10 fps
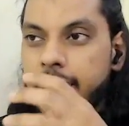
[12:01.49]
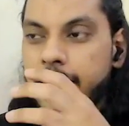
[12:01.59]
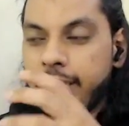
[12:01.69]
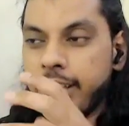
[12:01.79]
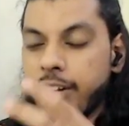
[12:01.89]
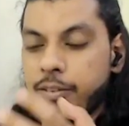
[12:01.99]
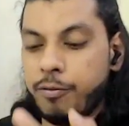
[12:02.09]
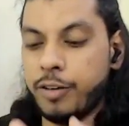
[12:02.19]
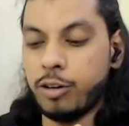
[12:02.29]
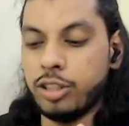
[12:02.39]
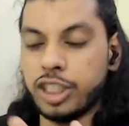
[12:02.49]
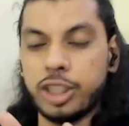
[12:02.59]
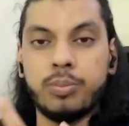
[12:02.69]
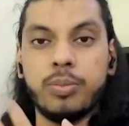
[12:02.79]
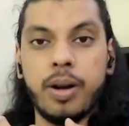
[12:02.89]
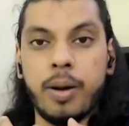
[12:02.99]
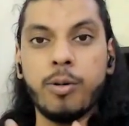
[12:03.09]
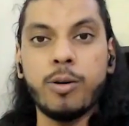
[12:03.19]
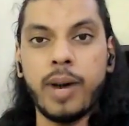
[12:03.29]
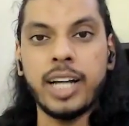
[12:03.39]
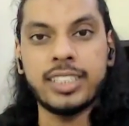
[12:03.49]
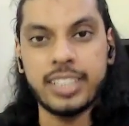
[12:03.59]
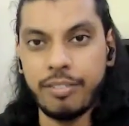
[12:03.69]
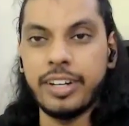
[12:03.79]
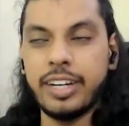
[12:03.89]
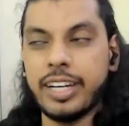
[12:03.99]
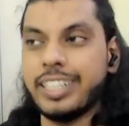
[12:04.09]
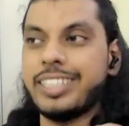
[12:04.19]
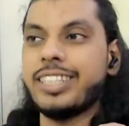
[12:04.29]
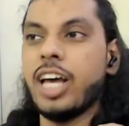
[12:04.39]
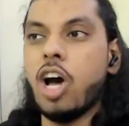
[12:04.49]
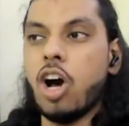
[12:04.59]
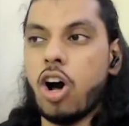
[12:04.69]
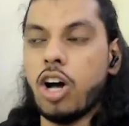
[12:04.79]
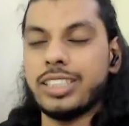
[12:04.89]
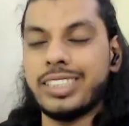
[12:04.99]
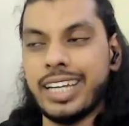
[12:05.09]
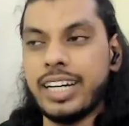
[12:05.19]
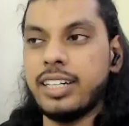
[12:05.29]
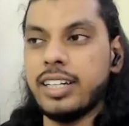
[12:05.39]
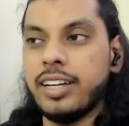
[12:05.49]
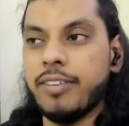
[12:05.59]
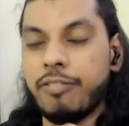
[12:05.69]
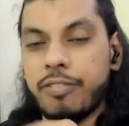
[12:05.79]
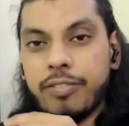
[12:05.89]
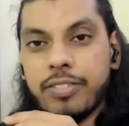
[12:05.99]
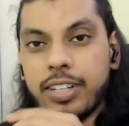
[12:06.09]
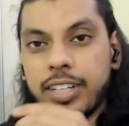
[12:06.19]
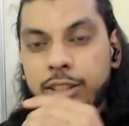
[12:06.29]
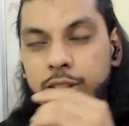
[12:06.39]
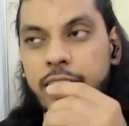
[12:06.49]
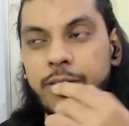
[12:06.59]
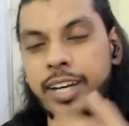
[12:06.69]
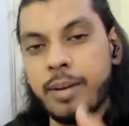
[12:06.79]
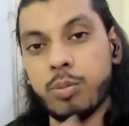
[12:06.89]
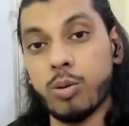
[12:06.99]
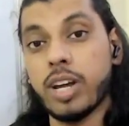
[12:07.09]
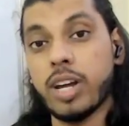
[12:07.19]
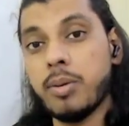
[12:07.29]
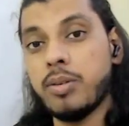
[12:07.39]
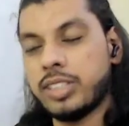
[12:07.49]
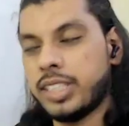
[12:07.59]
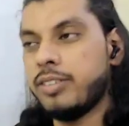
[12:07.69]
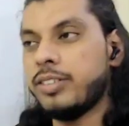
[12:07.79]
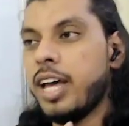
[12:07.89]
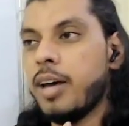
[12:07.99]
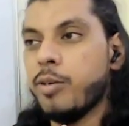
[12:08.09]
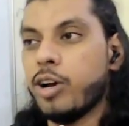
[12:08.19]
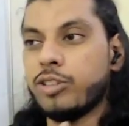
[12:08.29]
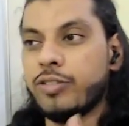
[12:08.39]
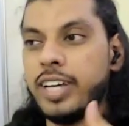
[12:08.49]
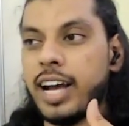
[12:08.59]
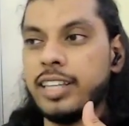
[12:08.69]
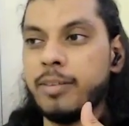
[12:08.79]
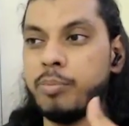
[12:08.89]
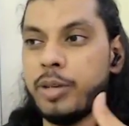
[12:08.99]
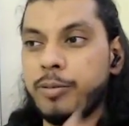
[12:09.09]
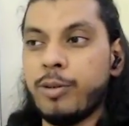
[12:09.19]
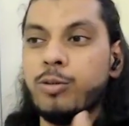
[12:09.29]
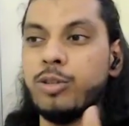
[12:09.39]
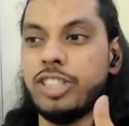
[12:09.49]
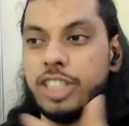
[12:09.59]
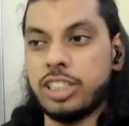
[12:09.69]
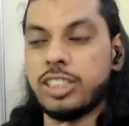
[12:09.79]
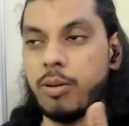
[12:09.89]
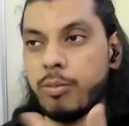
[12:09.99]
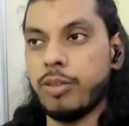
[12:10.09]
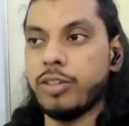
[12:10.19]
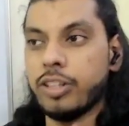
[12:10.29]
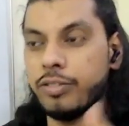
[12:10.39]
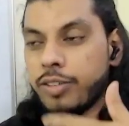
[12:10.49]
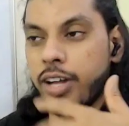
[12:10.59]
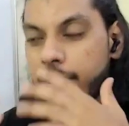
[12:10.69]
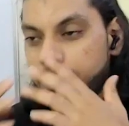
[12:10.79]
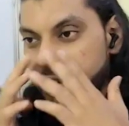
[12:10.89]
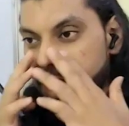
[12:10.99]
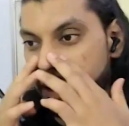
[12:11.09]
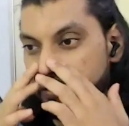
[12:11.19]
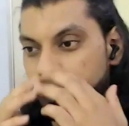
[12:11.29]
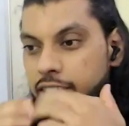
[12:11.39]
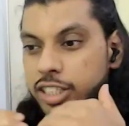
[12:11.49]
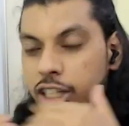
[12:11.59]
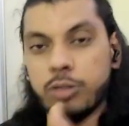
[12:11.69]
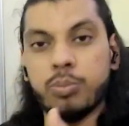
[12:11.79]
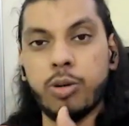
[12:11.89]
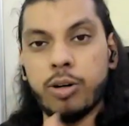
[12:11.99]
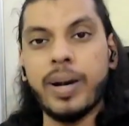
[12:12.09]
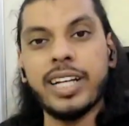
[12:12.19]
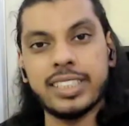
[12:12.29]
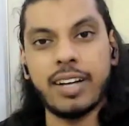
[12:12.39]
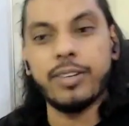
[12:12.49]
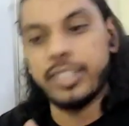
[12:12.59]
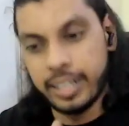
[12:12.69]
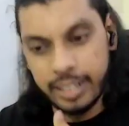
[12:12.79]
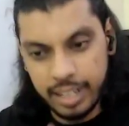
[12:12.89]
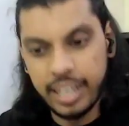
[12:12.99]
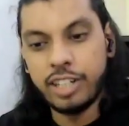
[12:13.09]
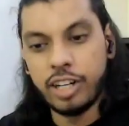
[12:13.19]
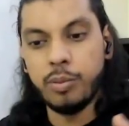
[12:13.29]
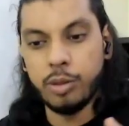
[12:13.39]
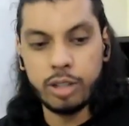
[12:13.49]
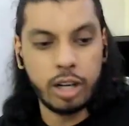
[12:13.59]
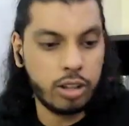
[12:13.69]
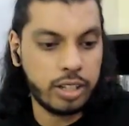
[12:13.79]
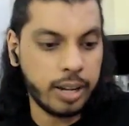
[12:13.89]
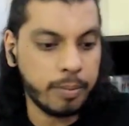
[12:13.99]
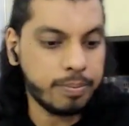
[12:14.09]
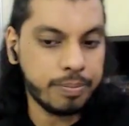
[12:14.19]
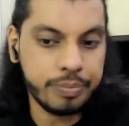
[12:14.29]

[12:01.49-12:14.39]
I think we don't judge a book by its cover is set so that we can program ourselves, because we are the people who judge someone for the we judge book by its covers. Like literally we do that all the time.